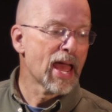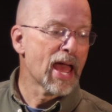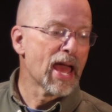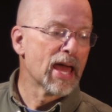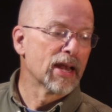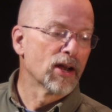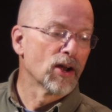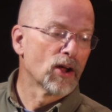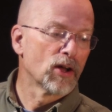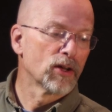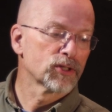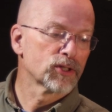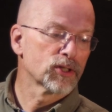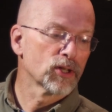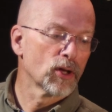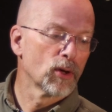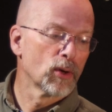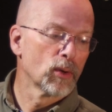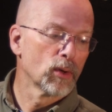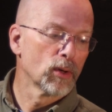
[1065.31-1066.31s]
and it
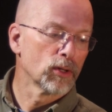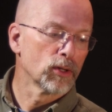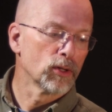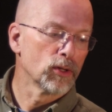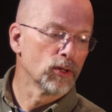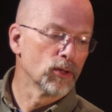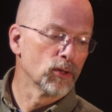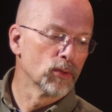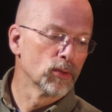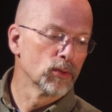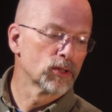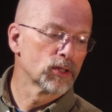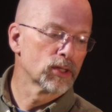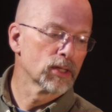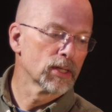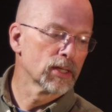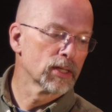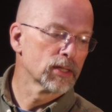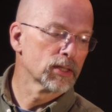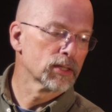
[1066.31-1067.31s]
also
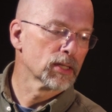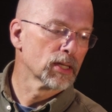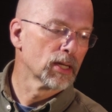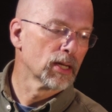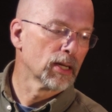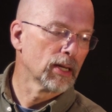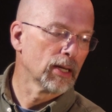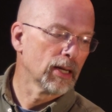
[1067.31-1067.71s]
uses